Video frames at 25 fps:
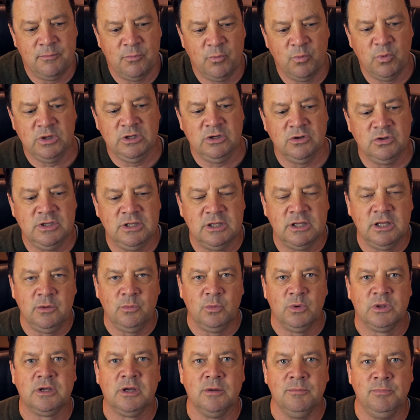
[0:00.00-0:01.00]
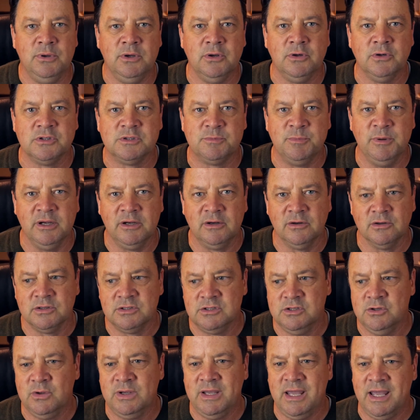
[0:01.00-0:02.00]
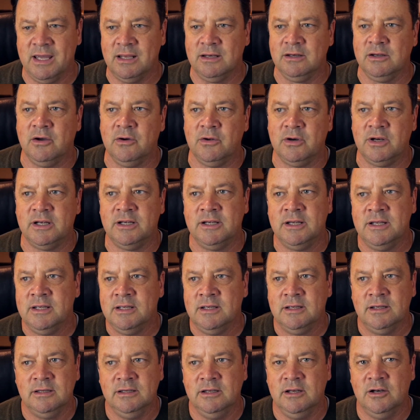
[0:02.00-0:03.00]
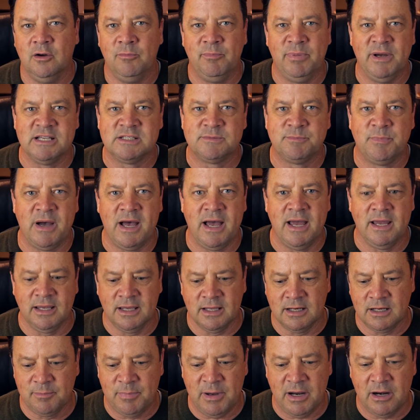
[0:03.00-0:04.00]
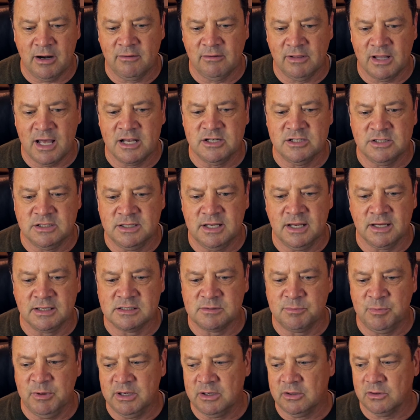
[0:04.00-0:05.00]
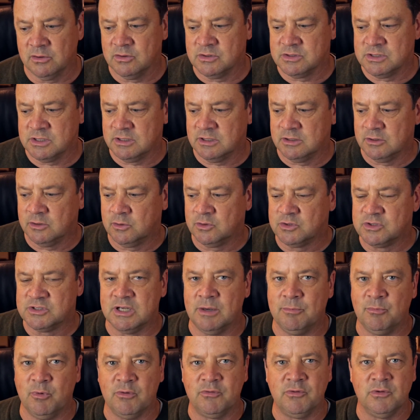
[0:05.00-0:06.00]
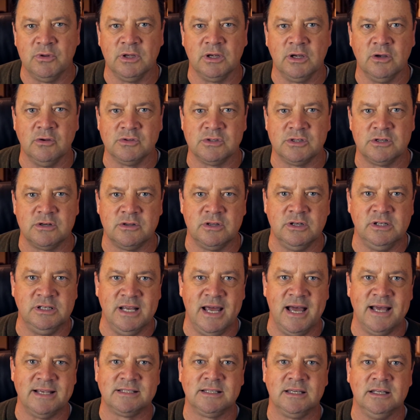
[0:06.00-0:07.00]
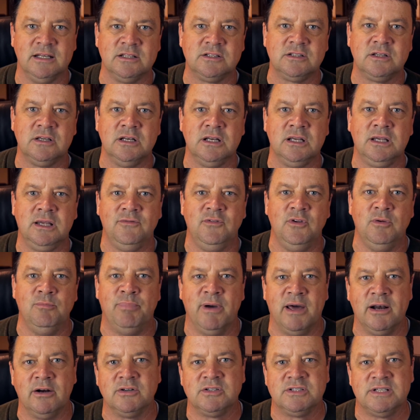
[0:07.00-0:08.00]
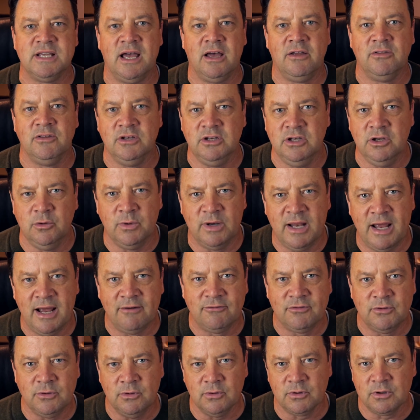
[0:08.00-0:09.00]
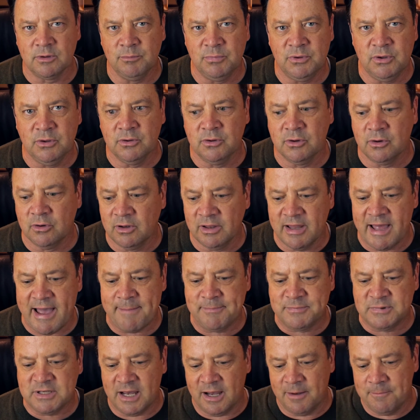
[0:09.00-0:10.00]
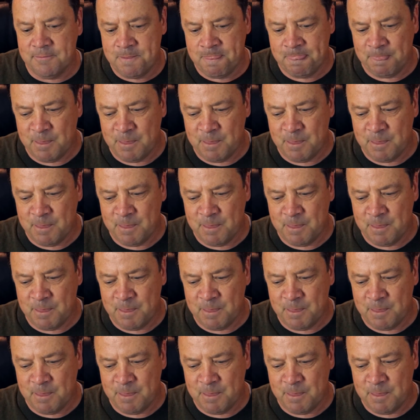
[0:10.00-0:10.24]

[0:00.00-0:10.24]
When you're dealing with computer speakers, you can go to, you know, Best Buy and get a pair of Logitech speakers and a little subwoofer that goes under the desk, and it's going to give you better sound than you would have through your computer or laptop.